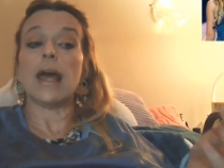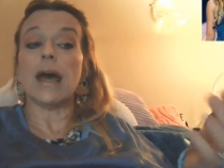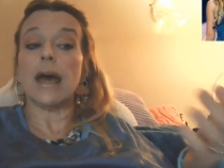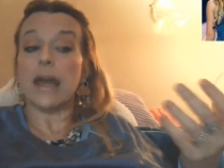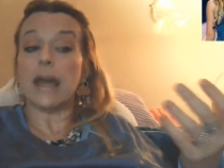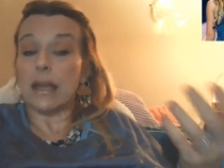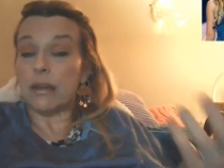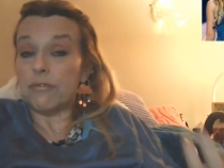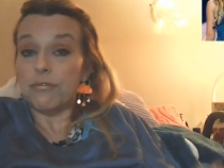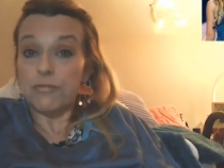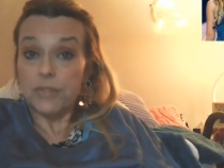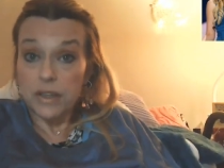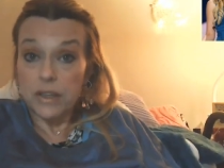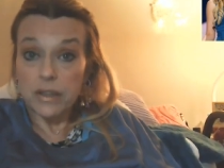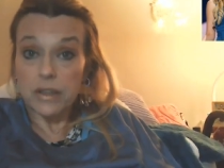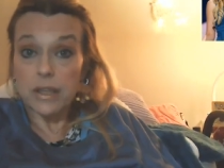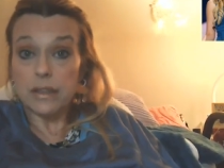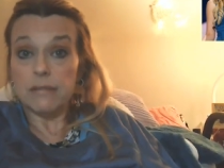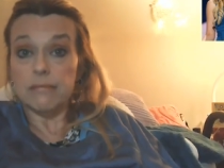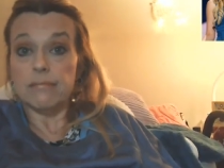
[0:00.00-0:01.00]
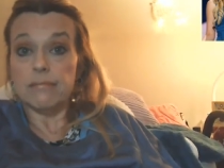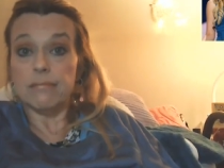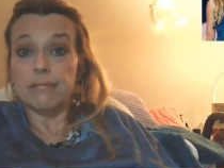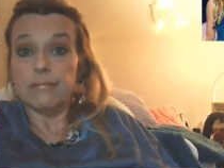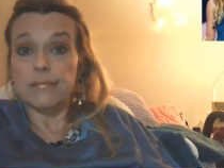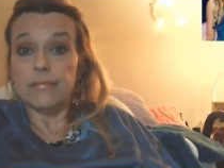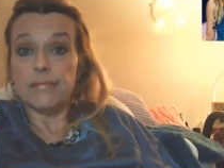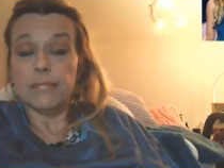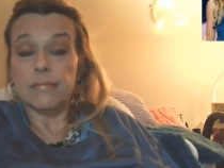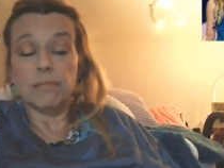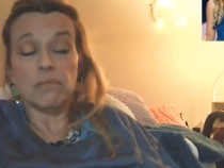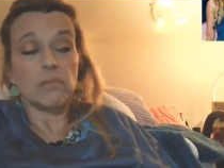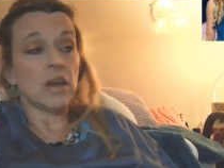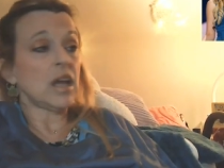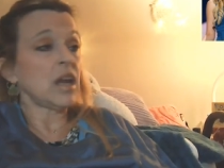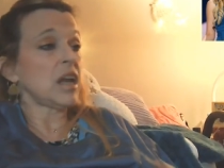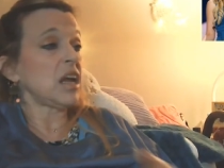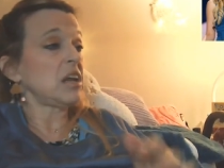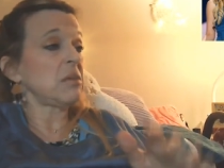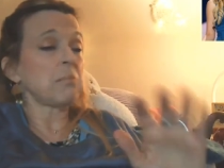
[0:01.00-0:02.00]
I could feel it,
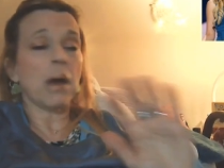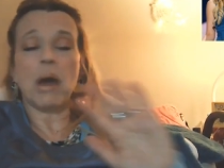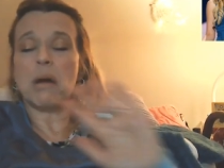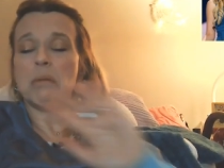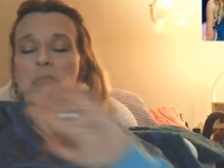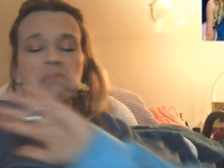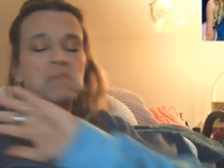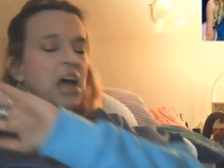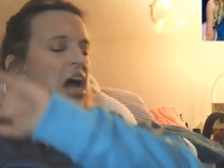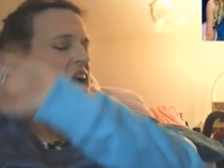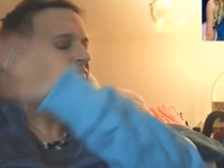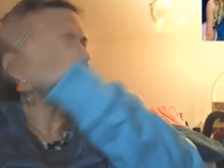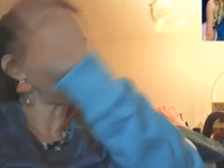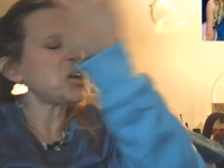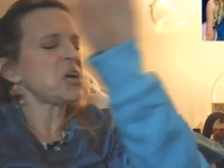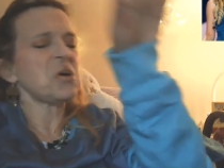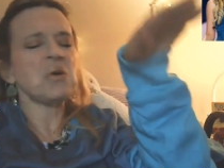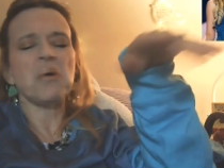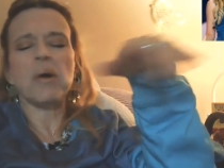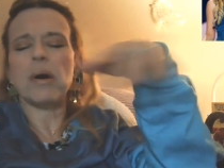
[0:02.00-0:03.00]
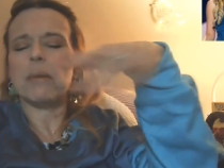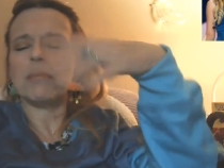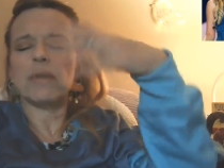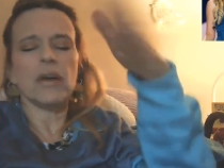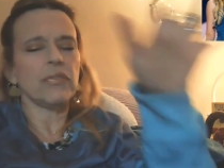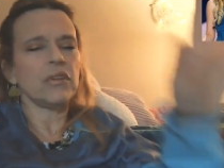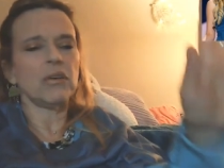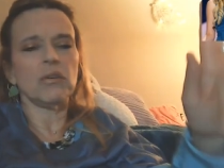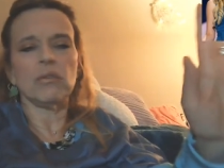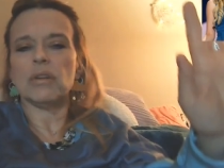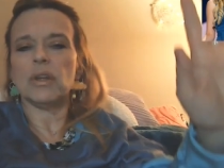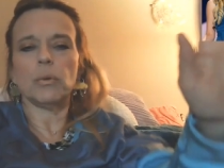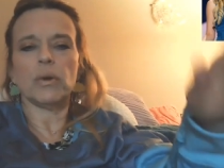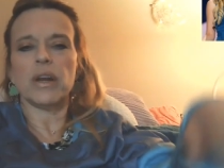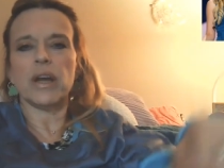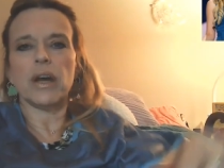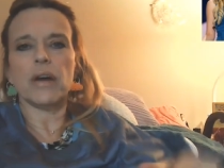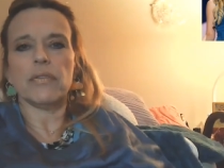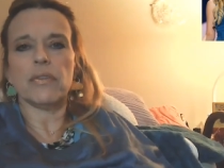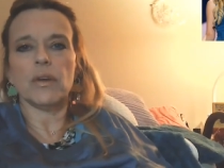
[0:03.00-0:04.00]
and I'm, I'm I know I'm not the only
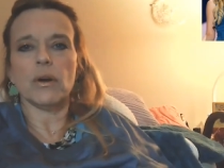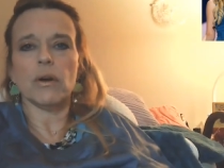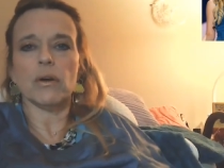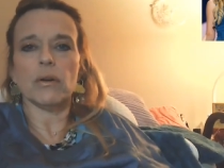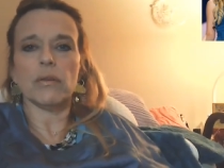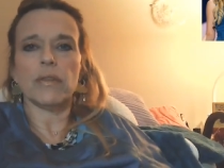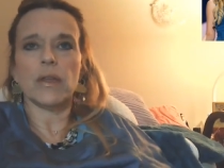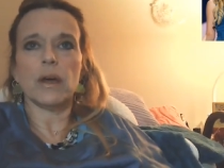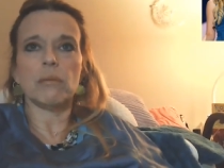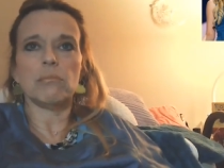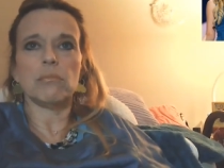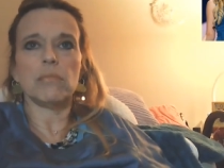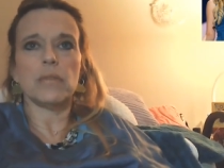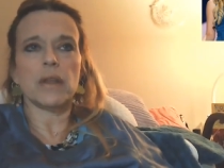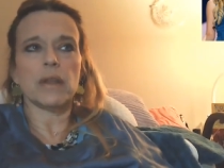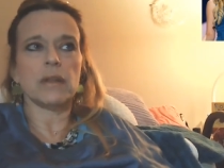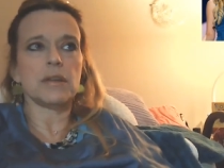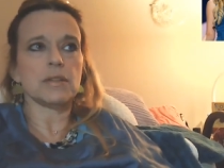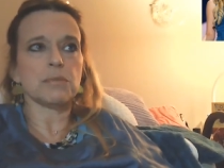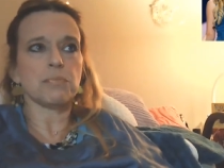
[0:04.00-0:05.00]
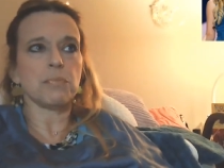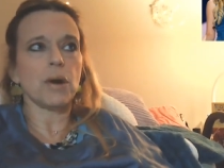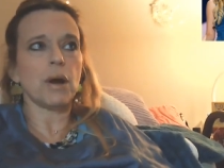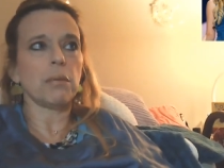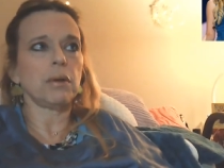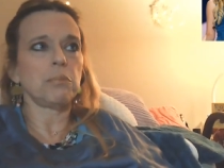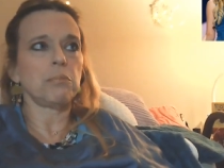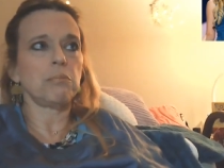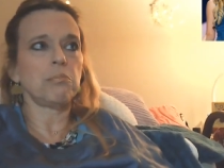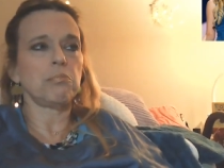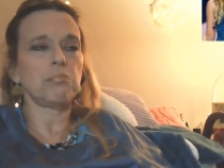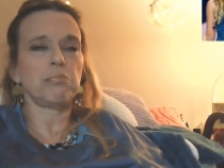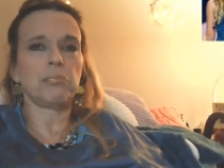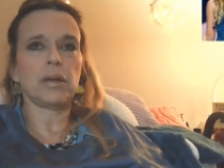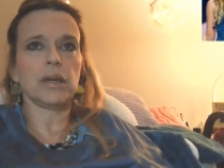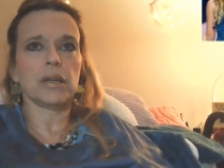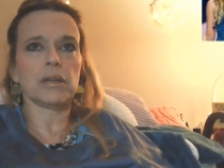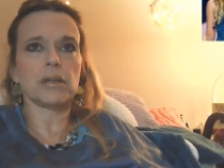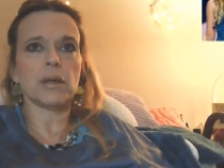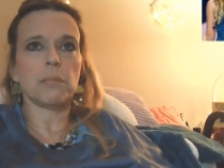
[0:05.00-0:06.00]
one out there that has probably
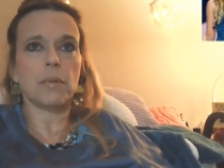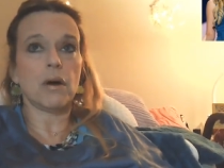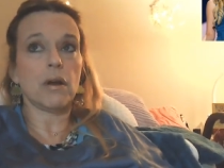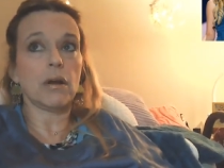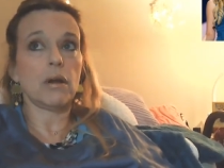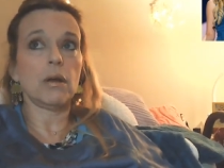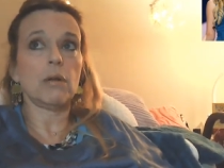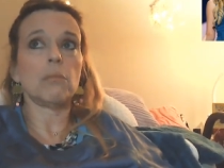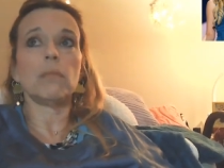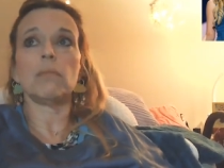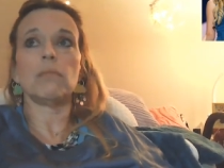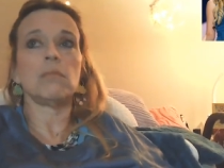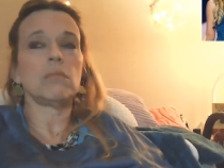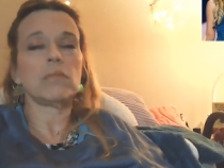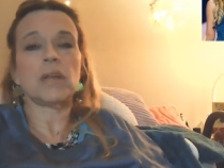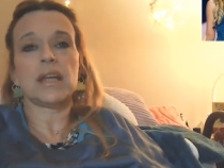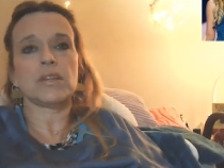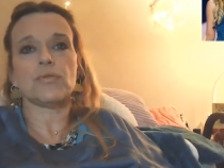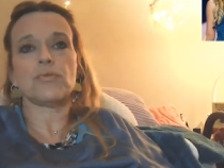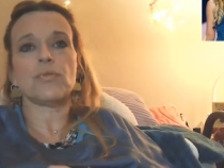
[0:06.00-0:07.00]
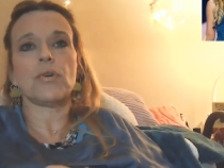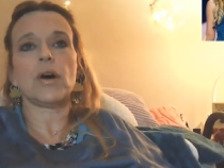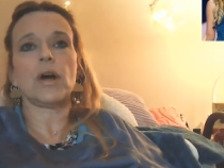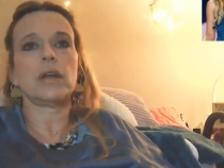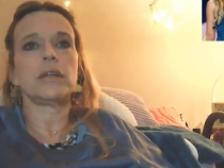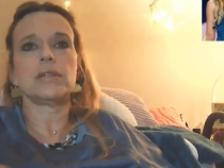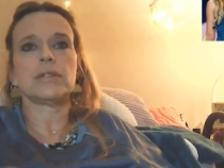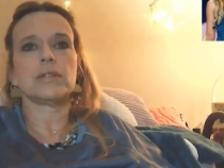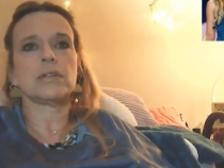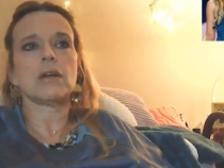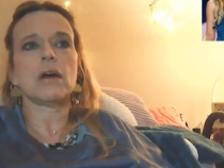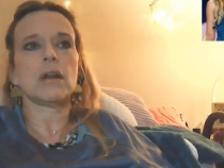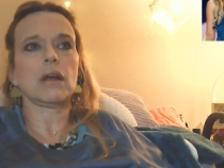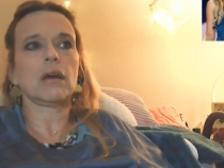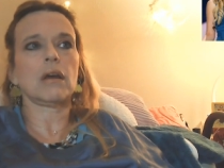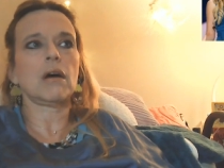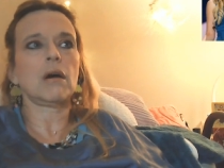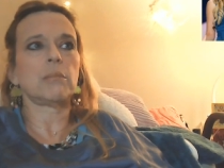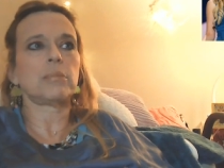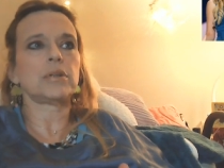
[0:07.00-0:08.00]
picked up on it, and that's fine. It's not
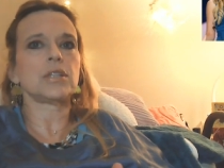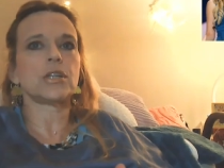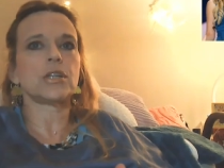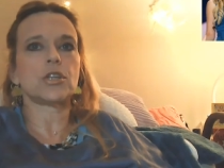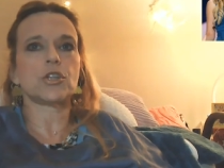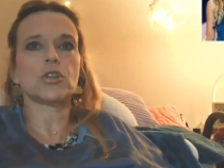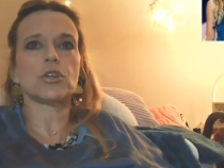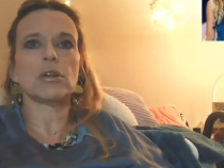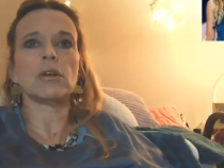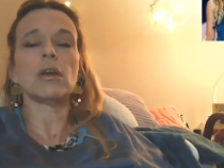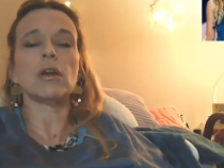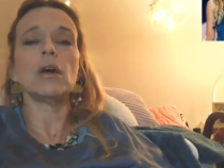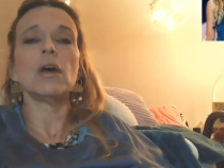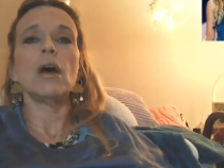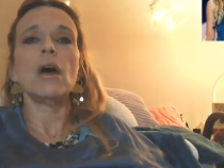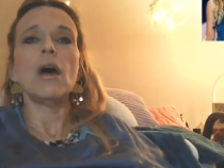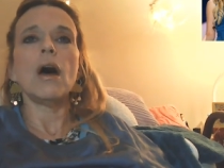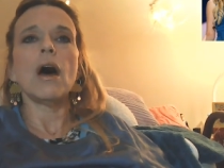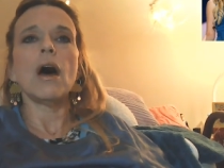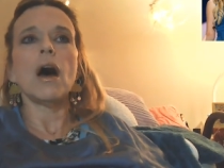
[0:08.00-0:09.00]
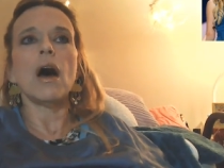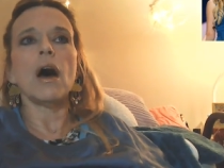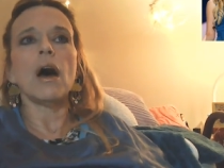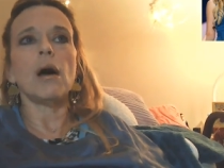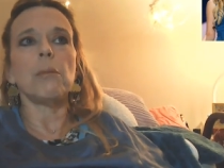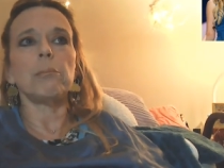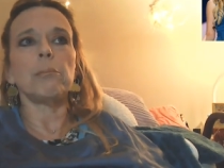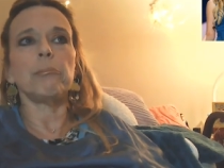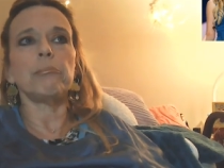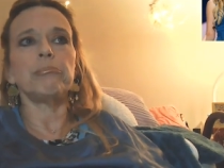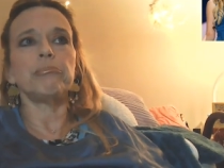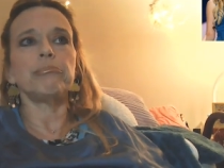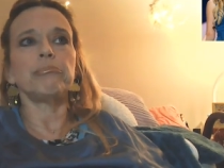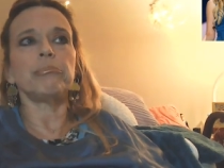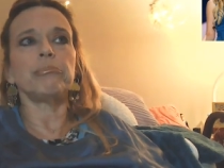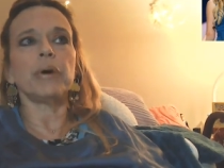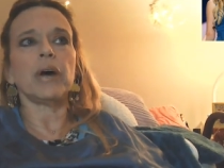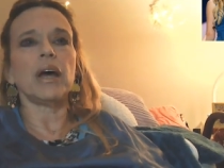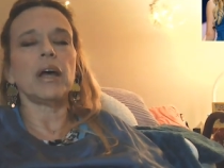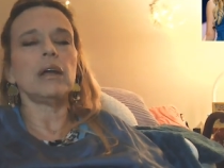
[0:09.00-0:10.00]
a competition, um,
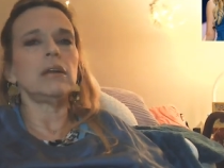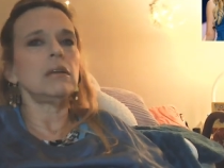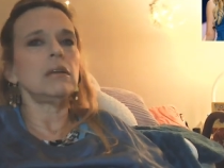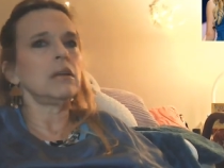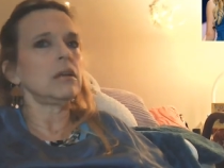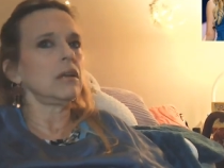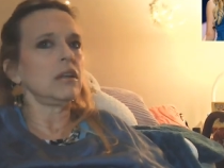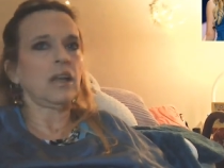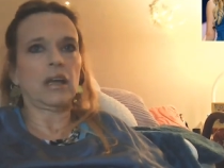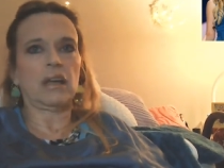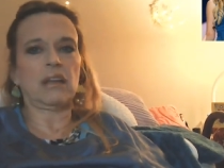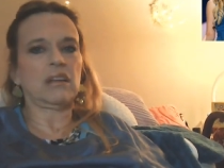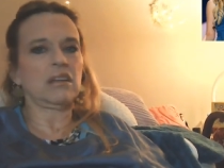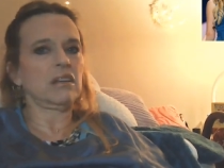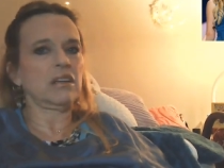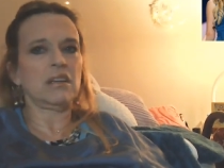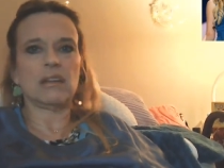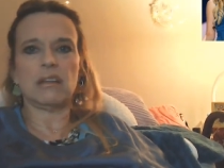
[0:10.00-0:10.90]
but like